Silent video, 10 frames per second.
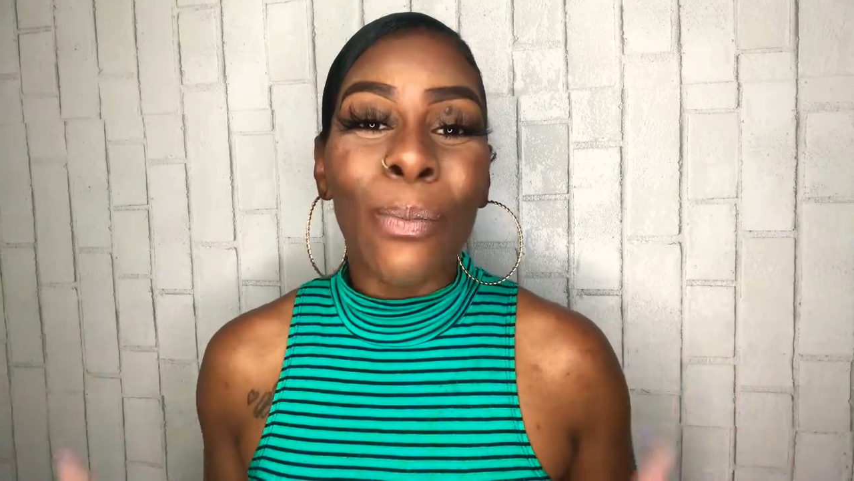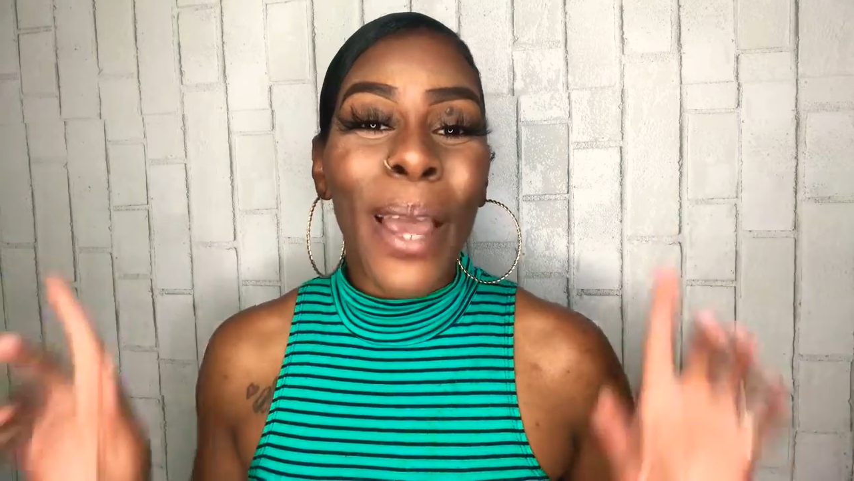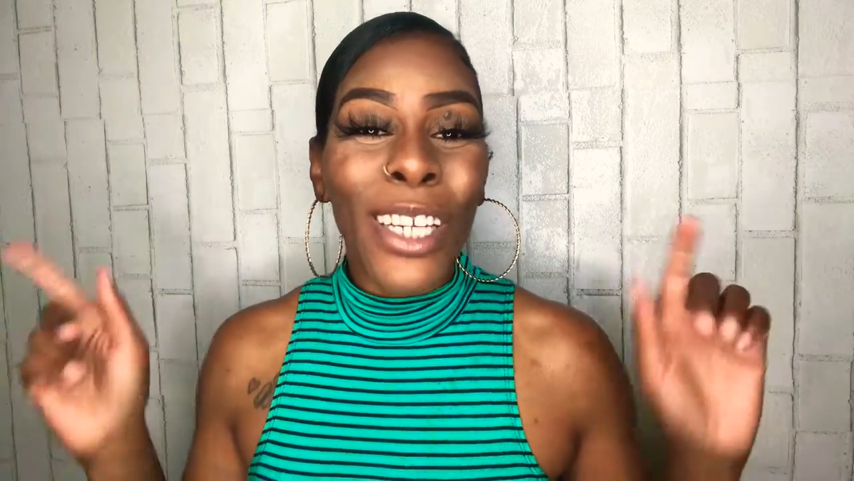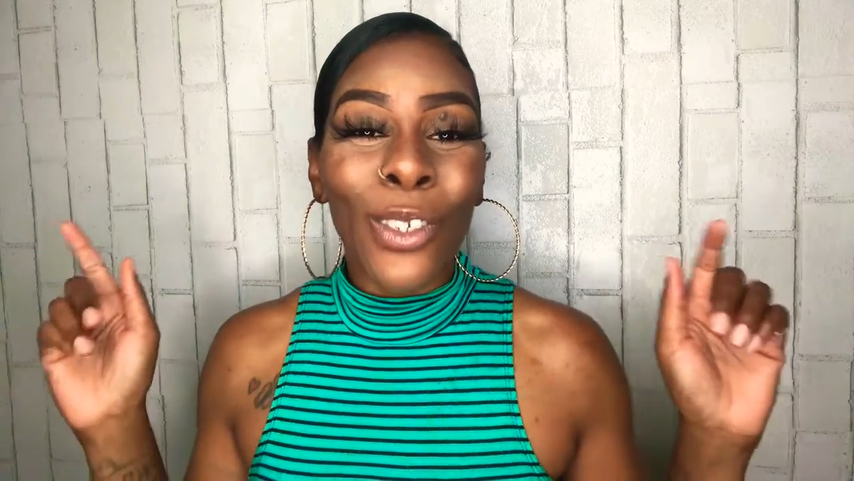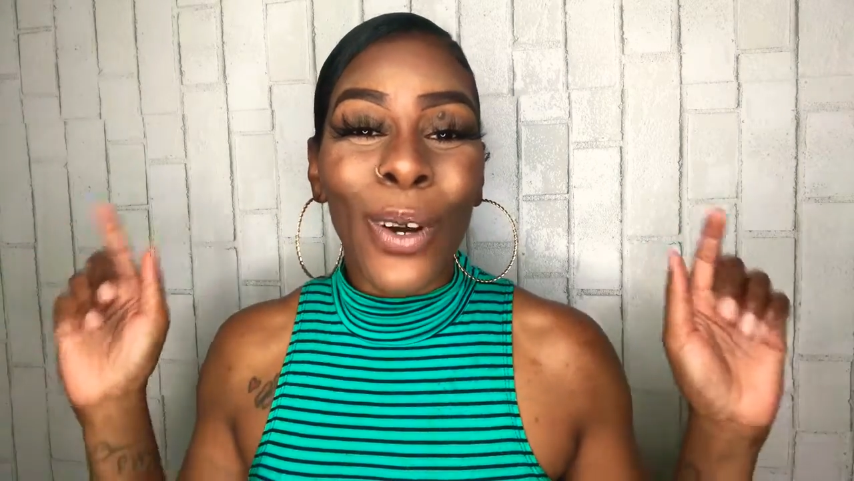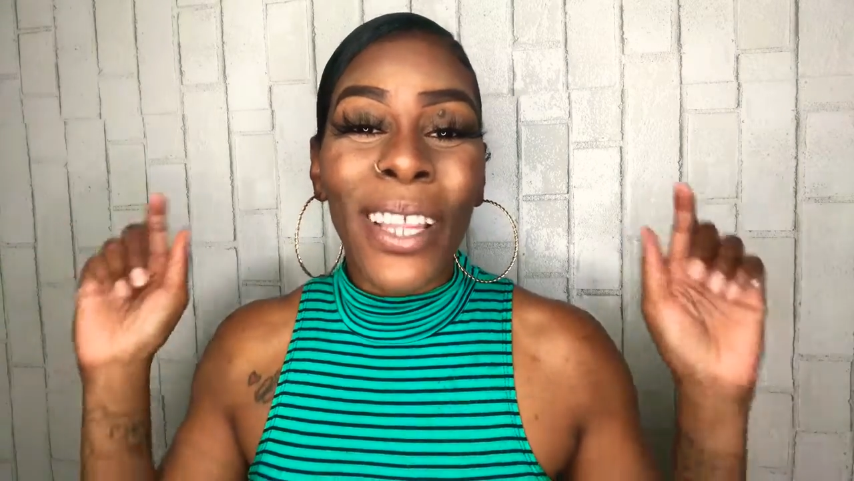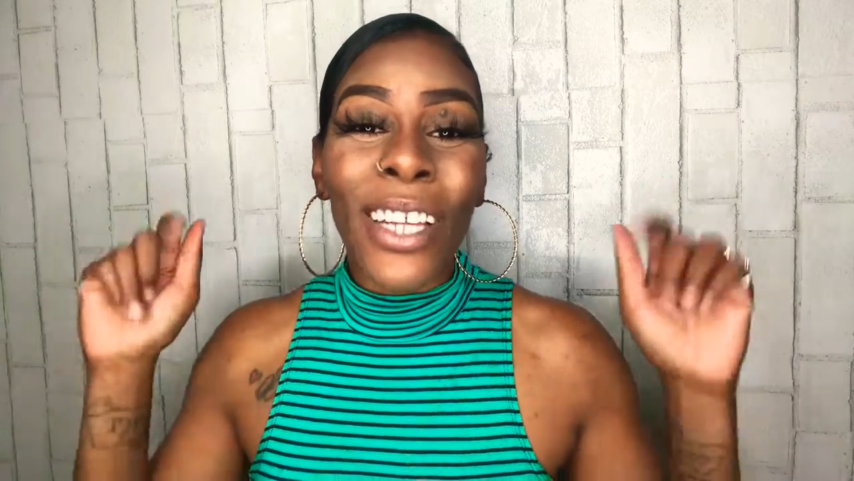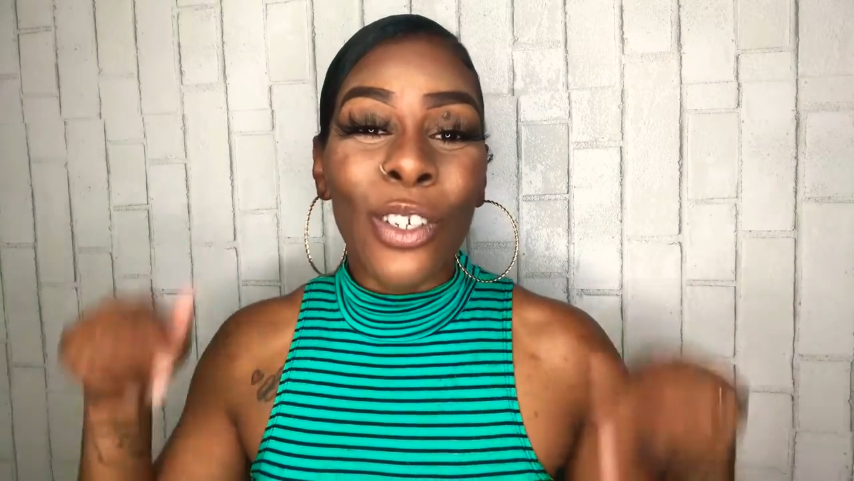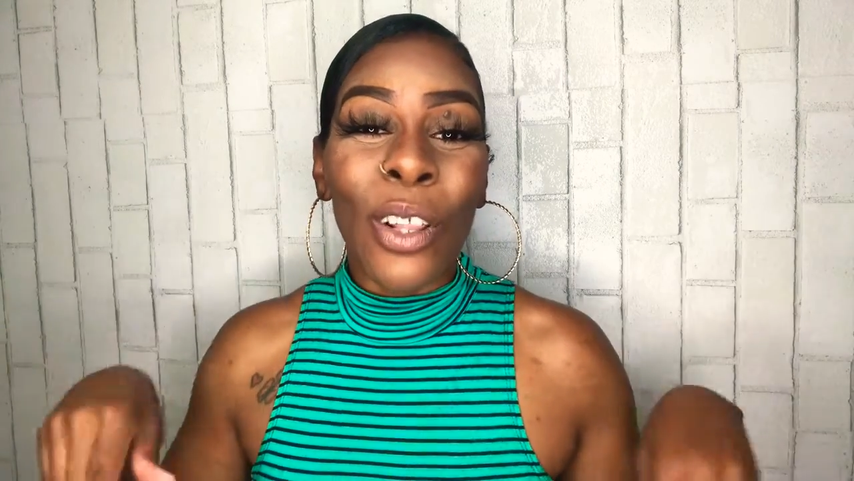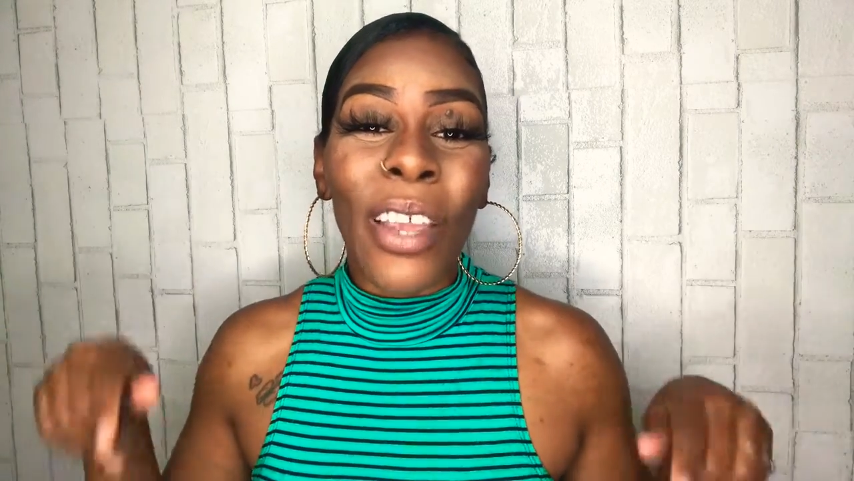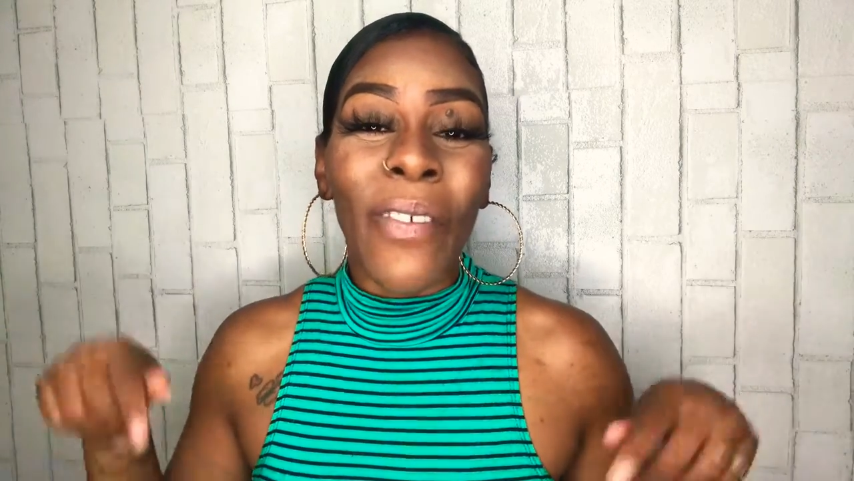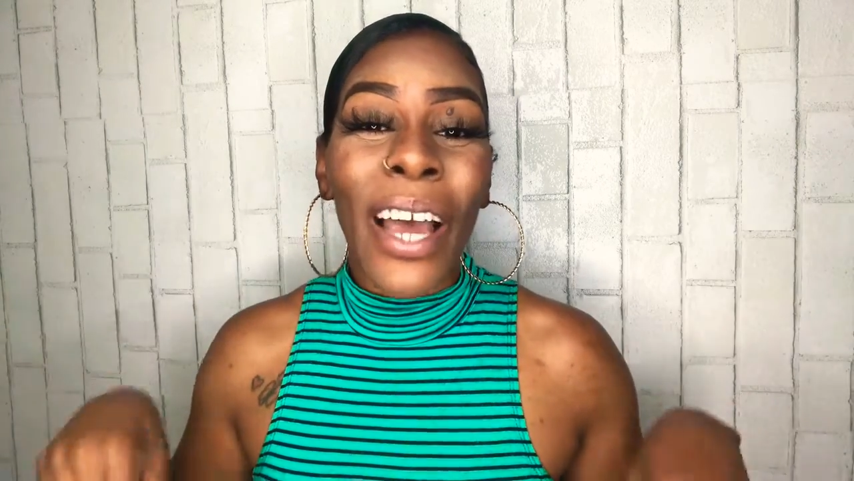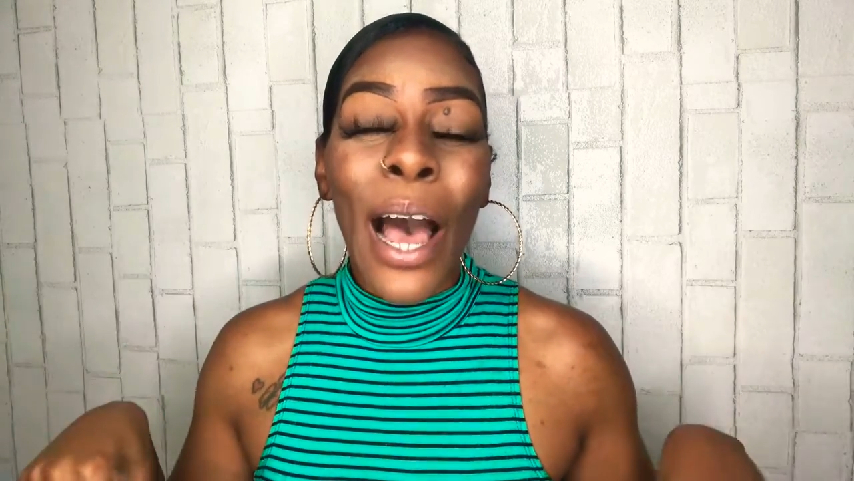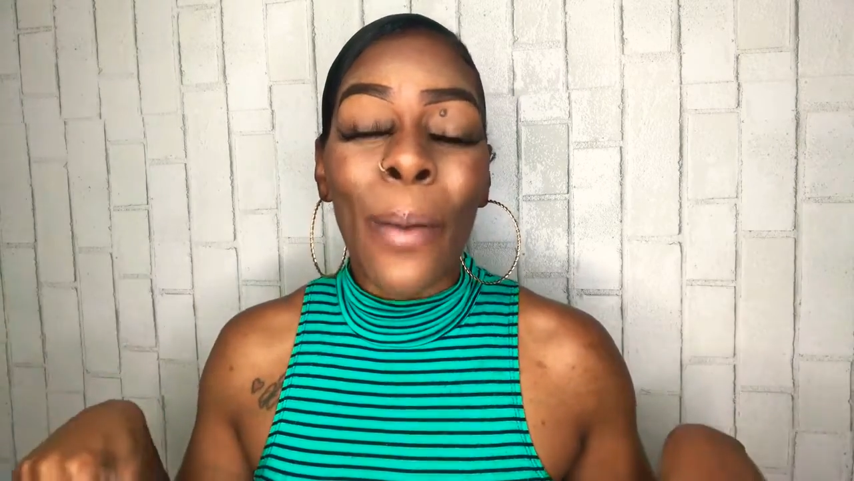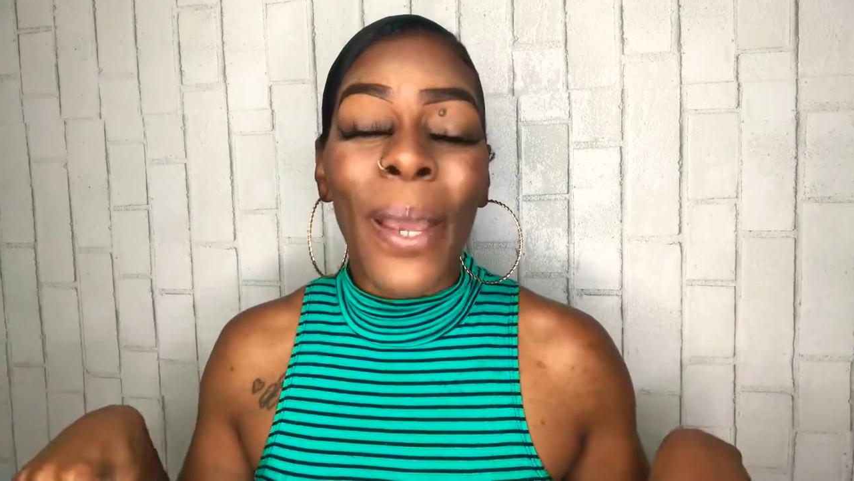make sure that you leave a
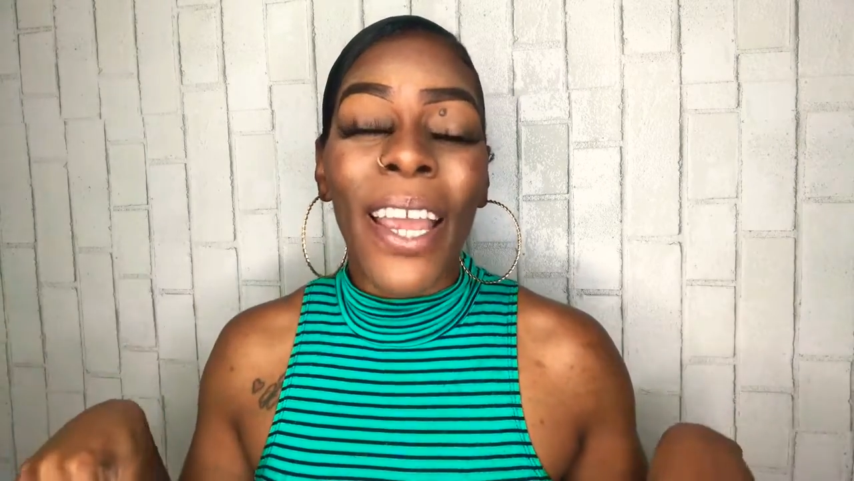comment